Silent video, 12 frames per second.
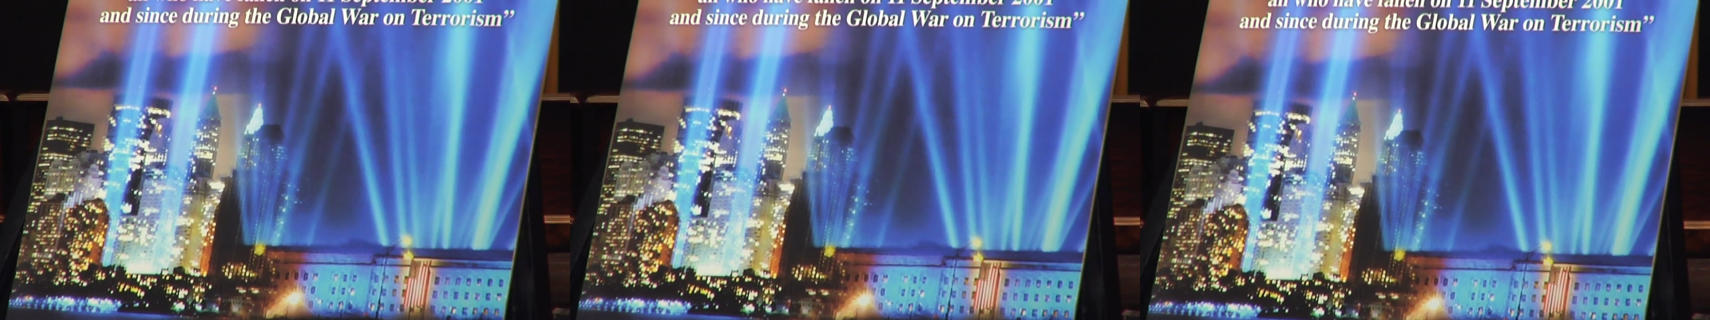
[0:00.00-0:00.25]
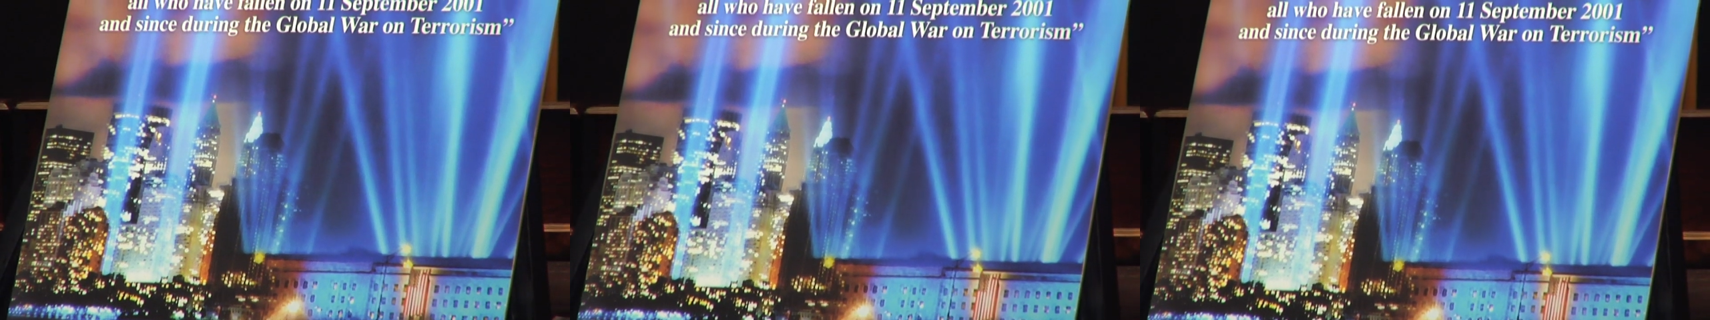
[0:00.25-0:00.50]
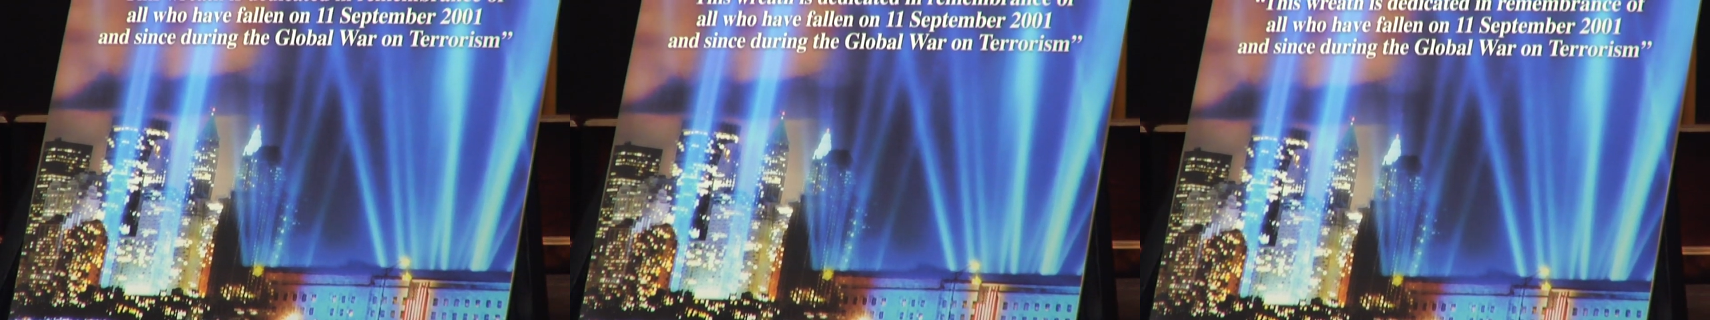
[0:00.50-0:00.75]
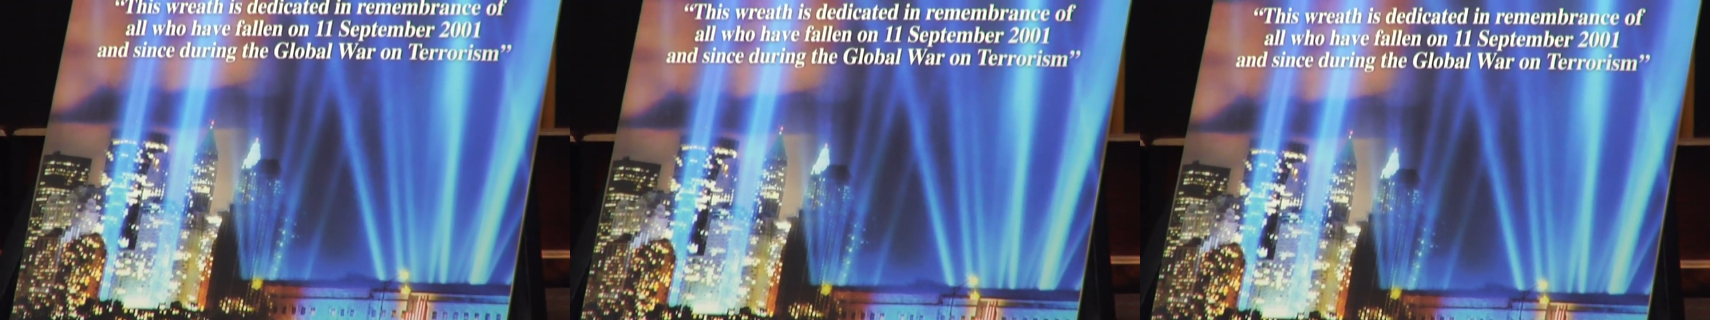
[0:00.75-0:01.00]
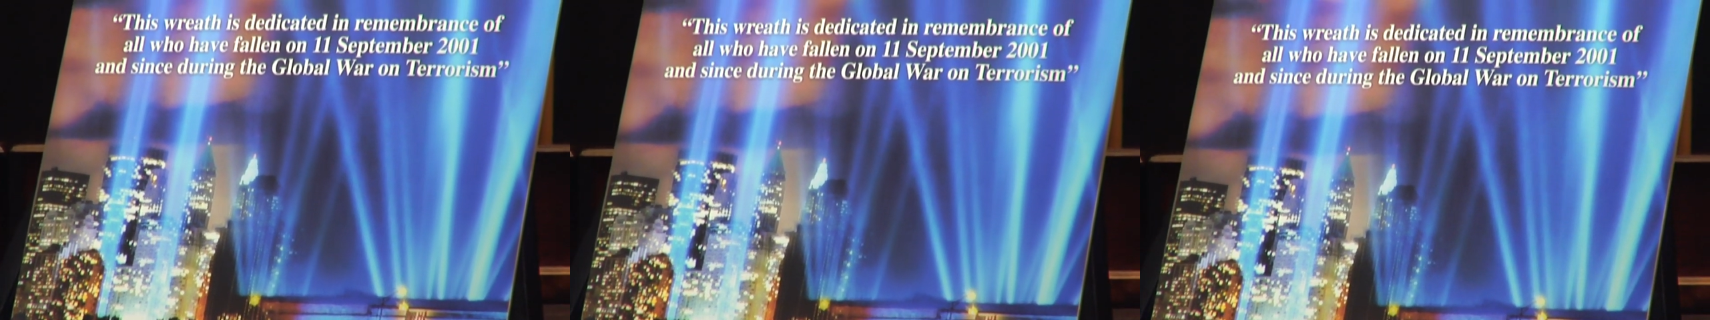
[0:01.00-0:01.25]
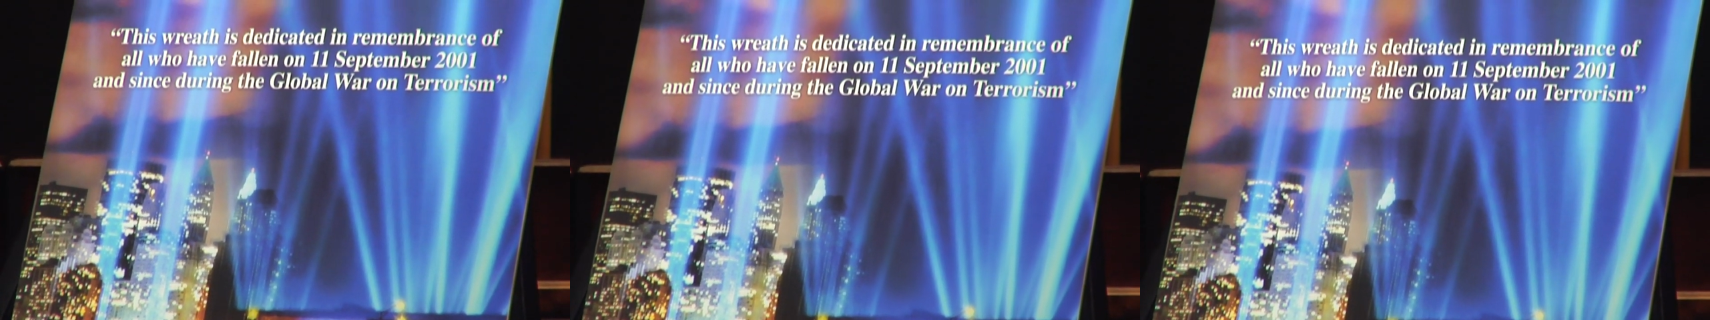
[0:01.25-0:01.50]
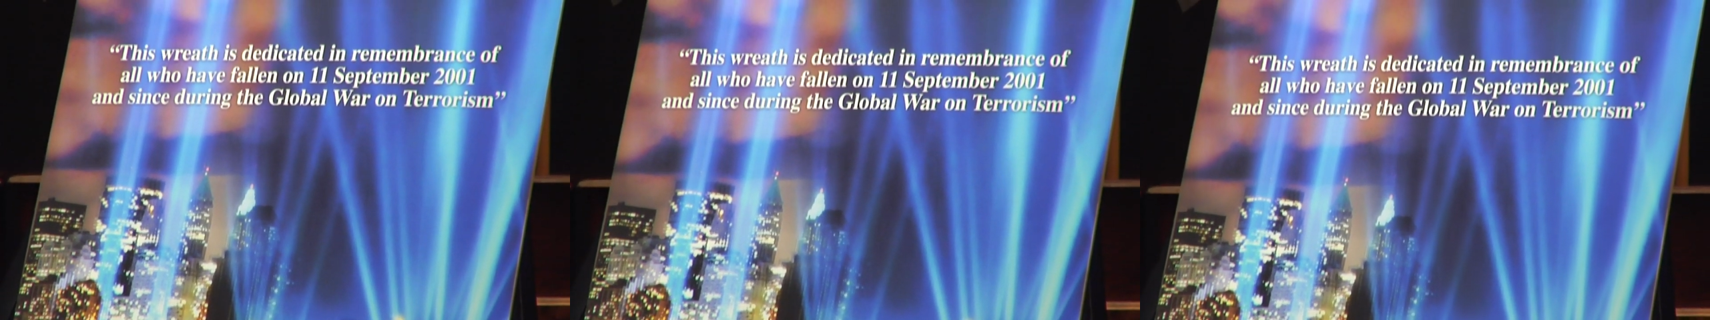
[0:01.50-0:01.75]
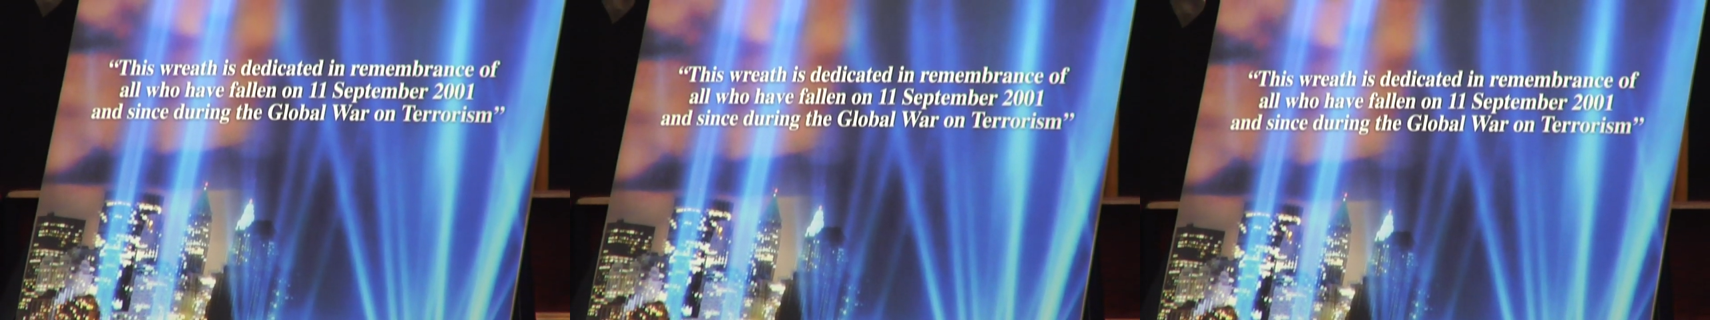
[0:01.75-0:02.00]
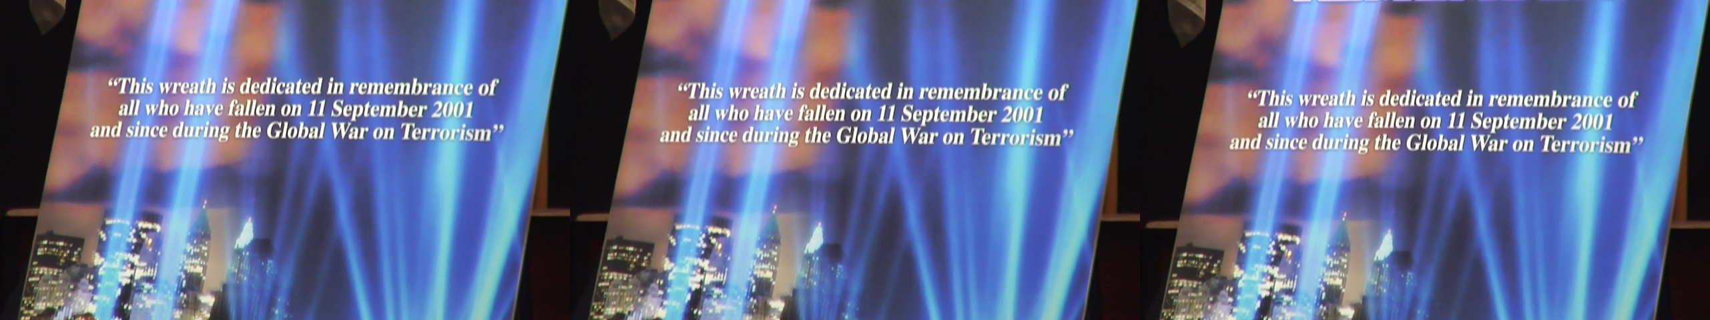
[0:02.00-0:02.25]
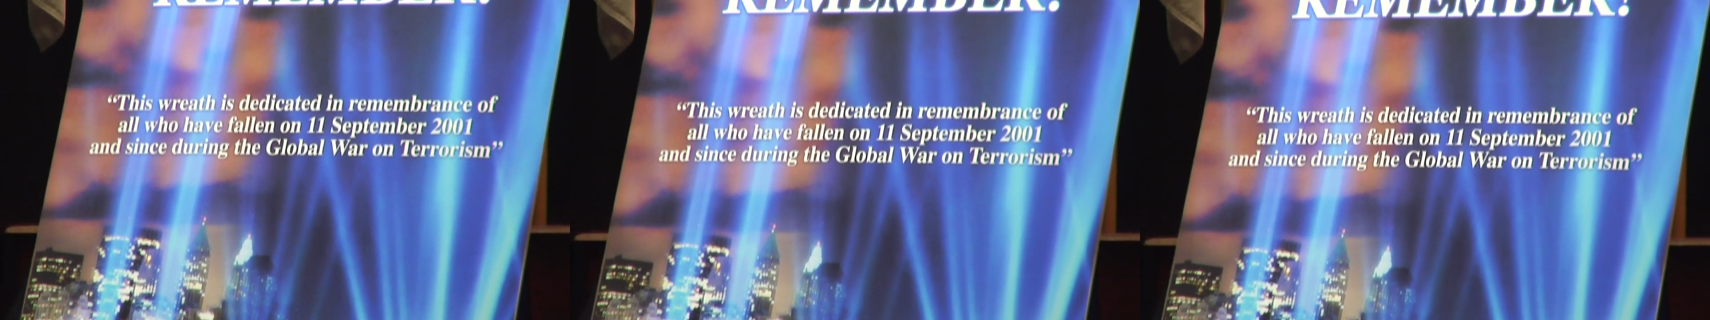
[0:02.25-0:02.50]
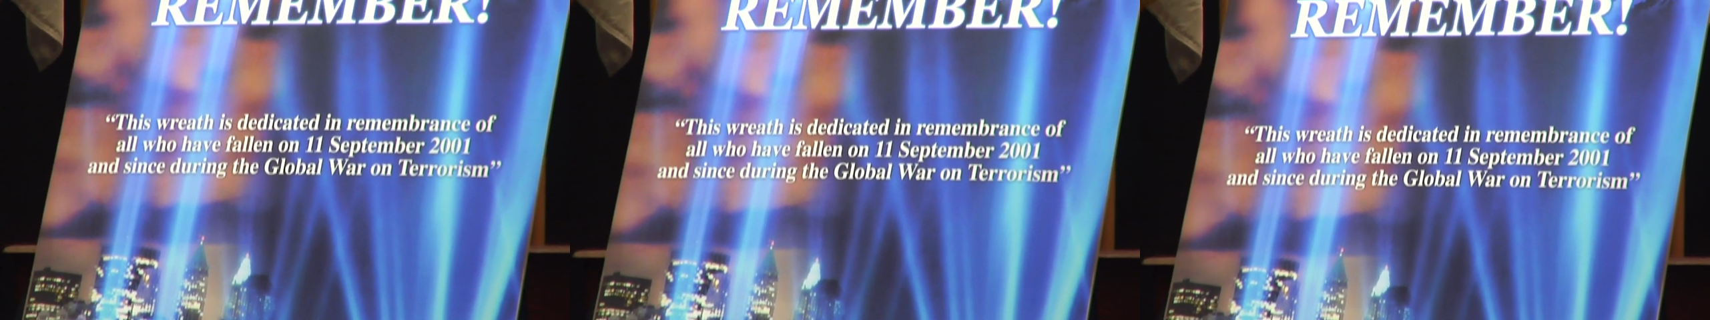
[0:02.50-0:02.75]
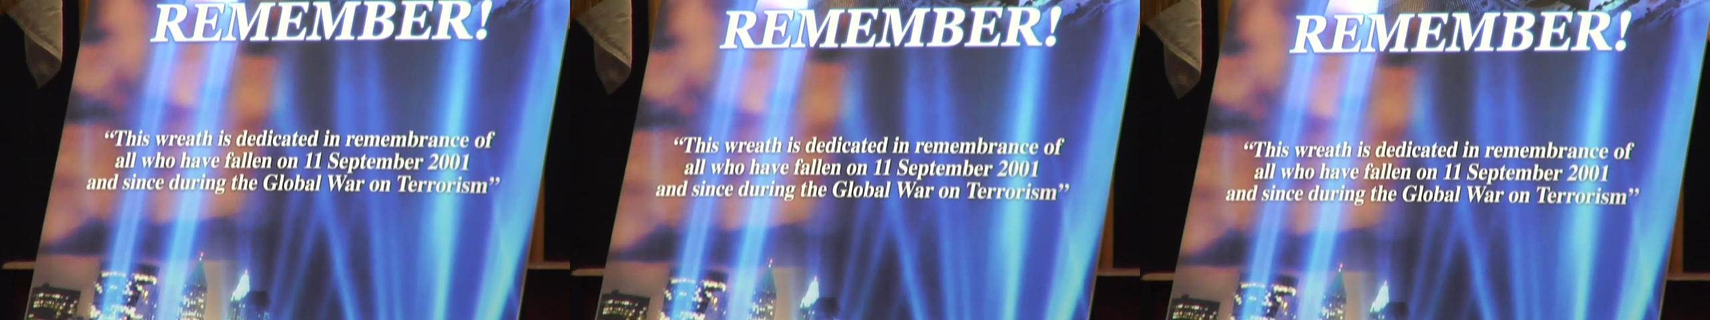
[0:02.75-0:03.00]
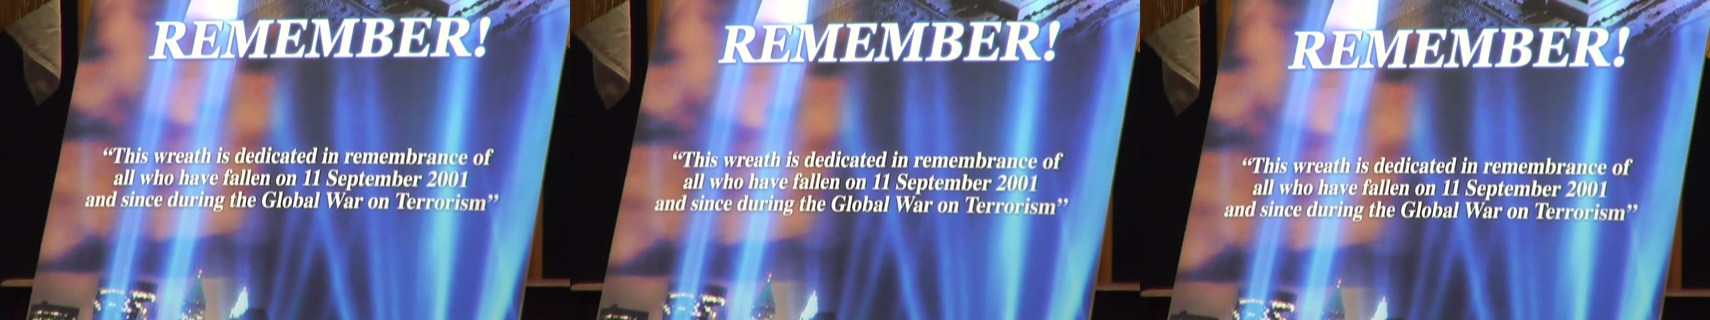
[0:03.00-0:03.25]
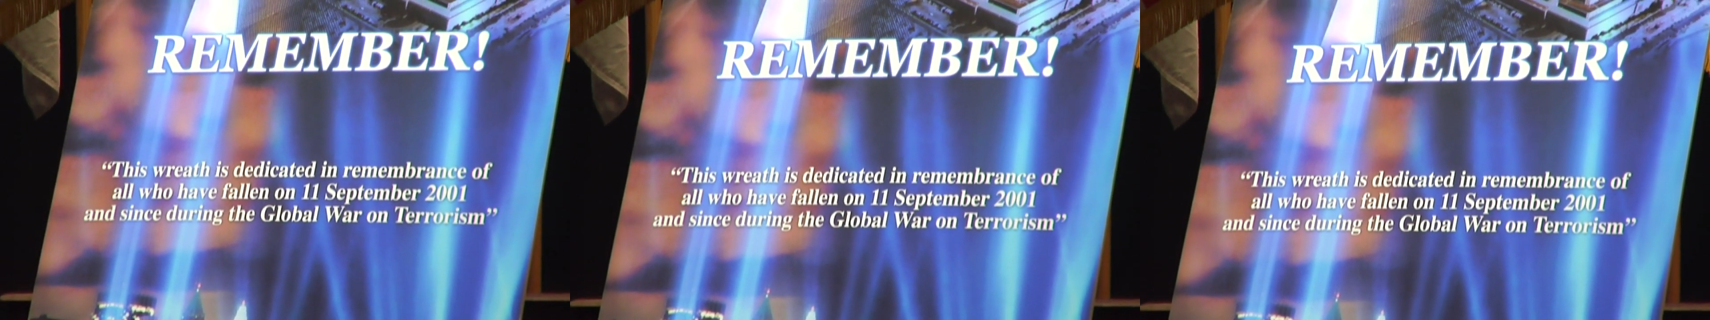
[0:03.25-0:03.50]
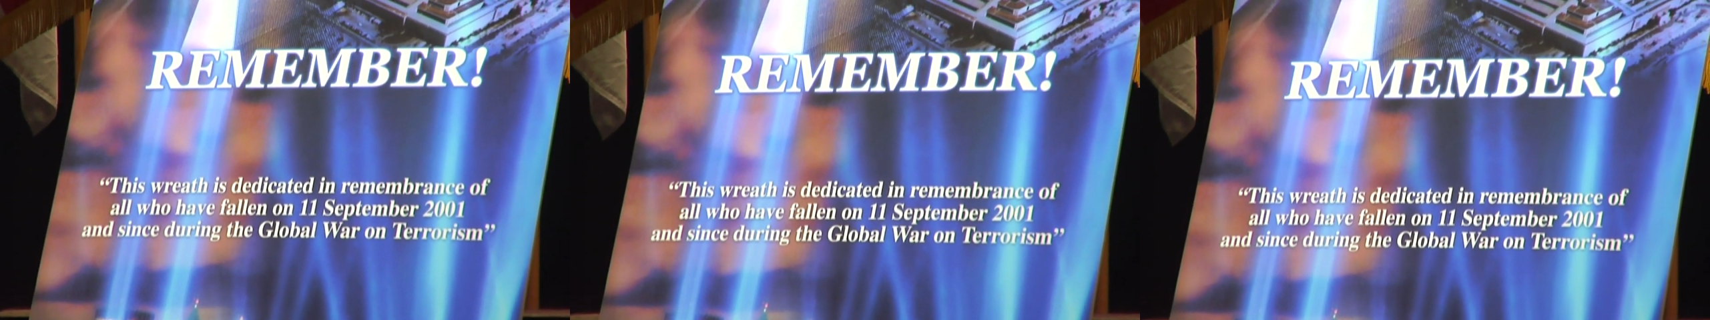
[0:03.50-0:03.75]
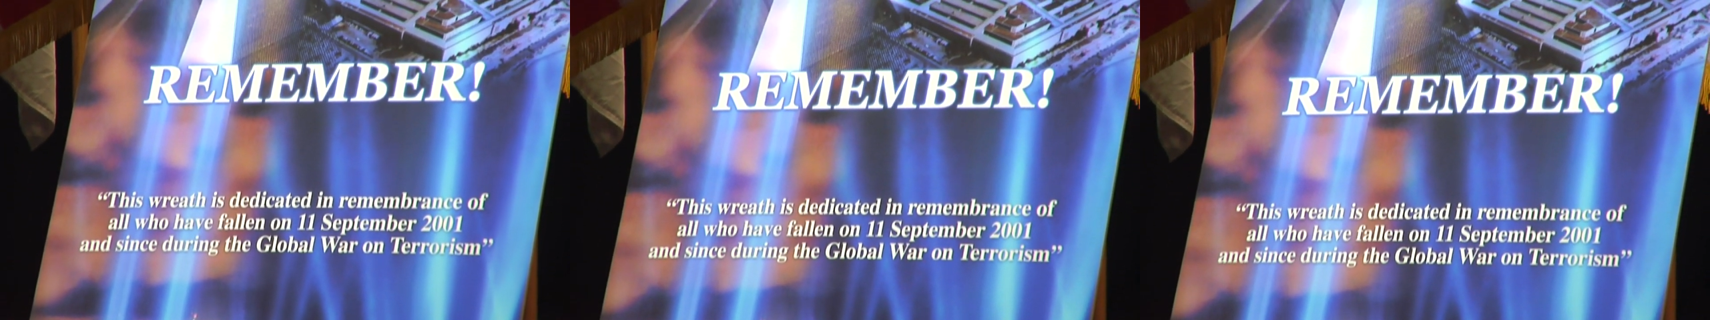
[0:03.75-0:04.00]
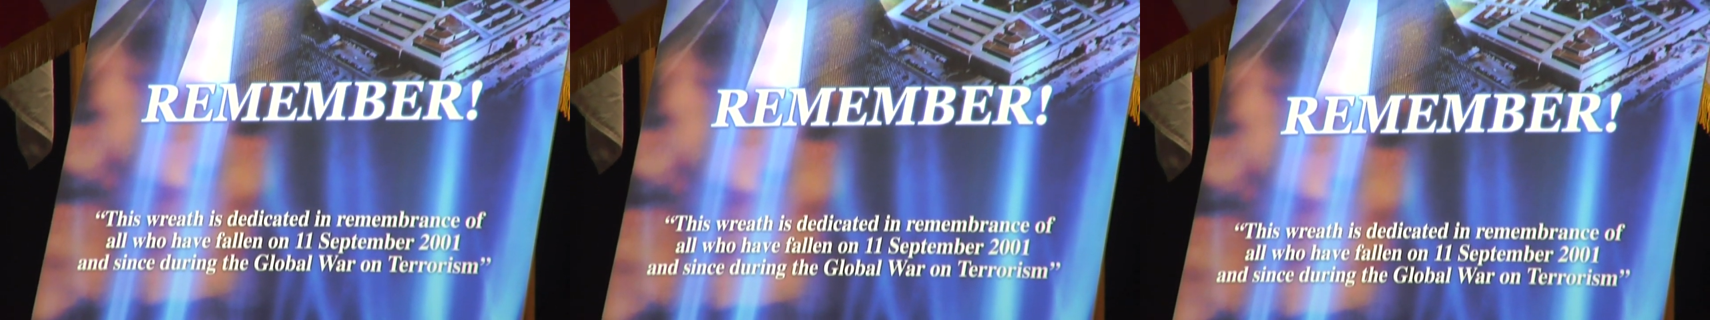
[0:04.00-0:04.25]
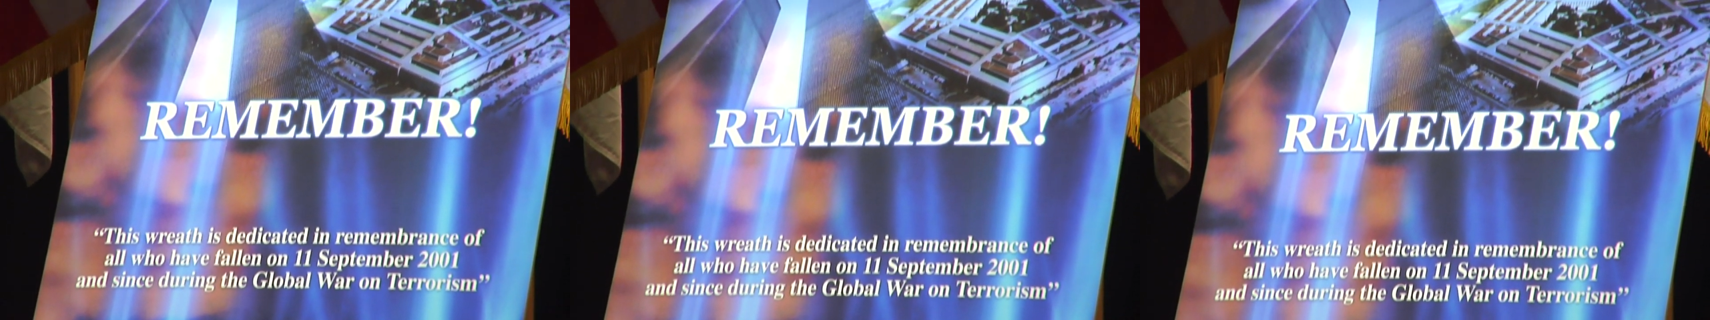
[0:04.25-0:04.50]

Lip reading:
[unreadable: no face in view]